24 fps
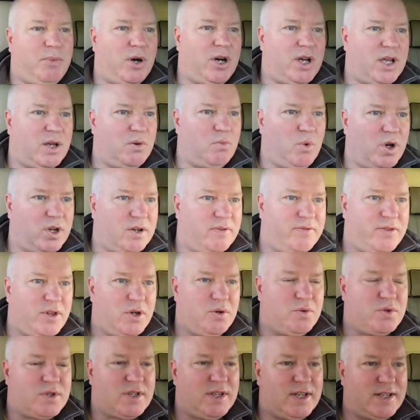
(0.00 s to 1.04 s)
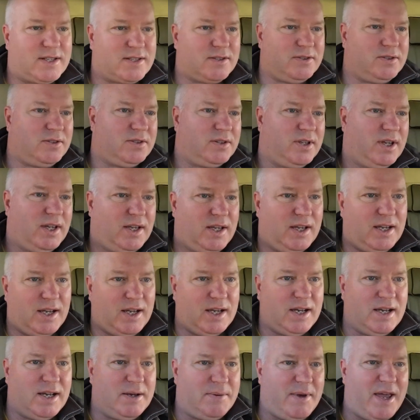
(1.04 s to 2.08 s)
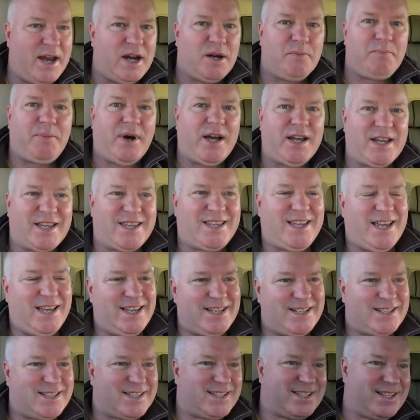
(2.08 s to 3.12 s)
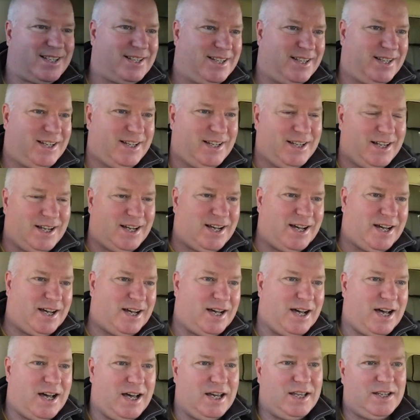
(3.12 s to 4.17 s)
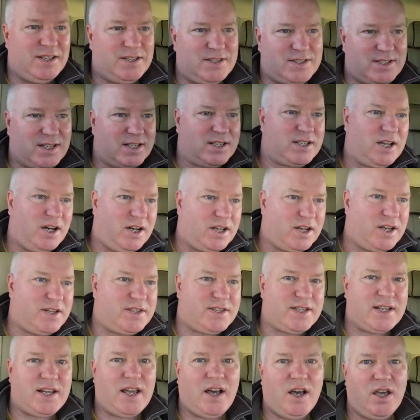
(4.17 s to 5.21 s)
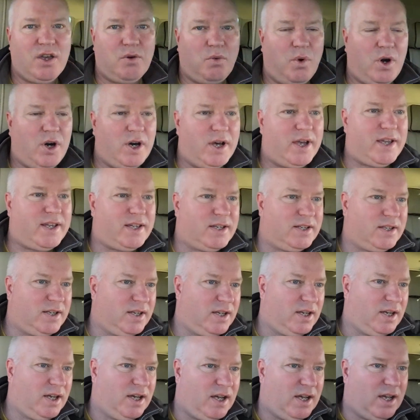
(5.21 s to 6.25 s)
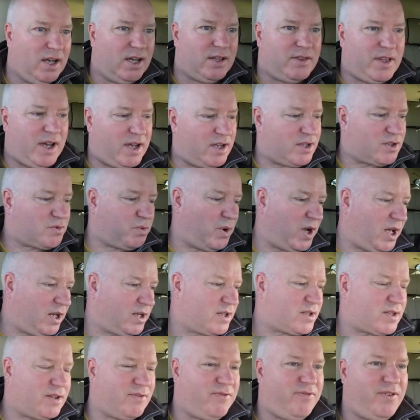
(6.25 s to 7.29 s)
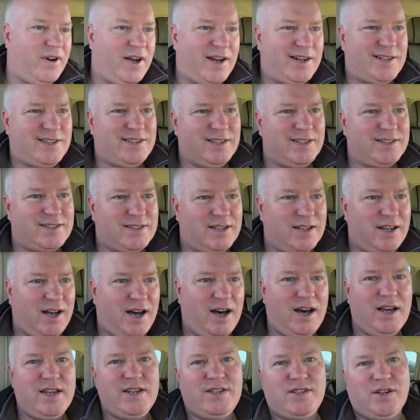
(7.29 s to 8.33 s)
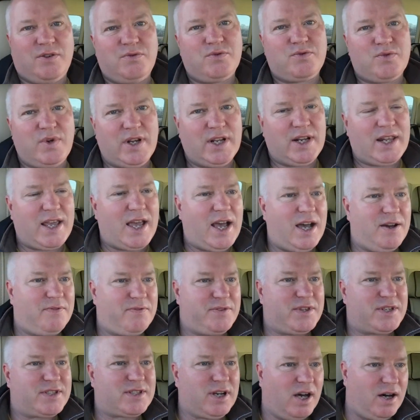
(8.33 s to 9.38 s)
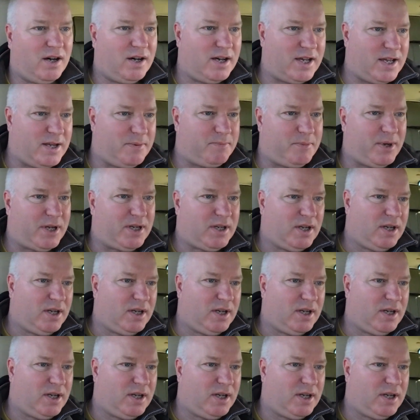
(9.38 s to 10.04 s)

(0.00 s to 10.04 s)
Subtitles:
buying one of those little airbag kits and kind of DIY. That, as well as the fact that I don't really have the time.